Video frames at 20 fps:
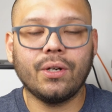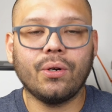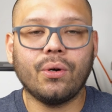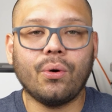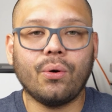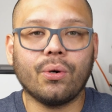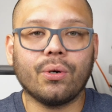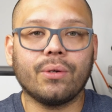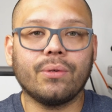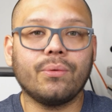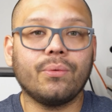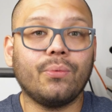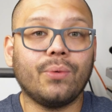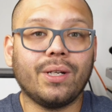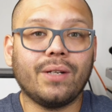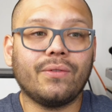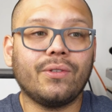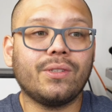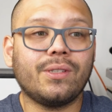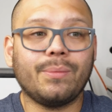or
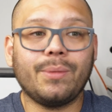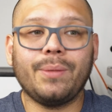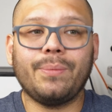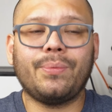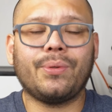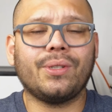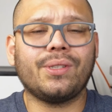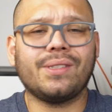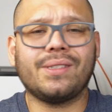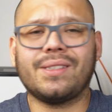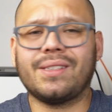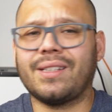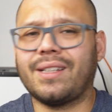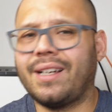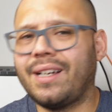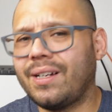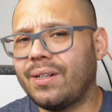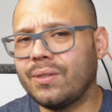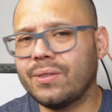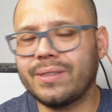whenever somebody purchases a
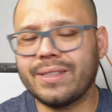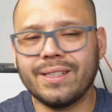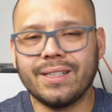house,